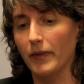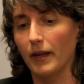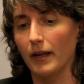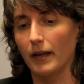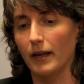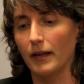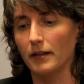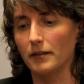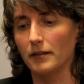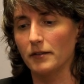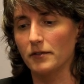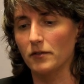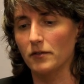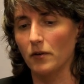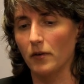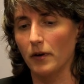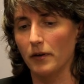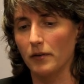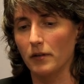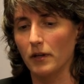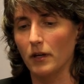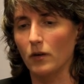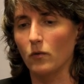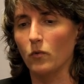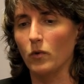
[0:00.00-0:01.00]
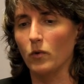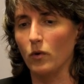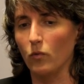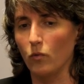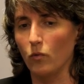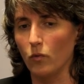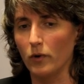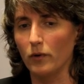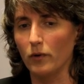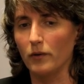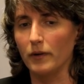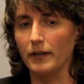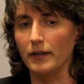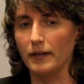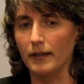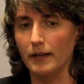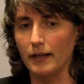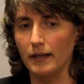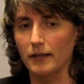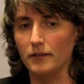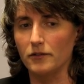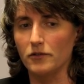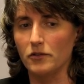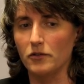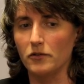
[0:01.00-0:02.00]
And so I think we really
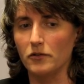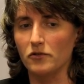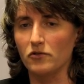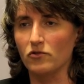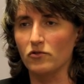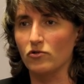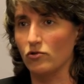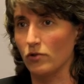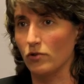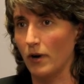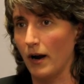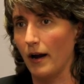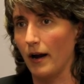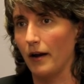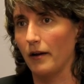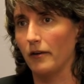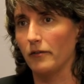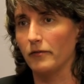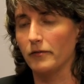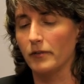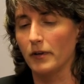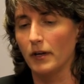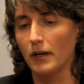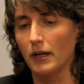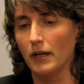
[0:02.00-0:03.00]
need to strive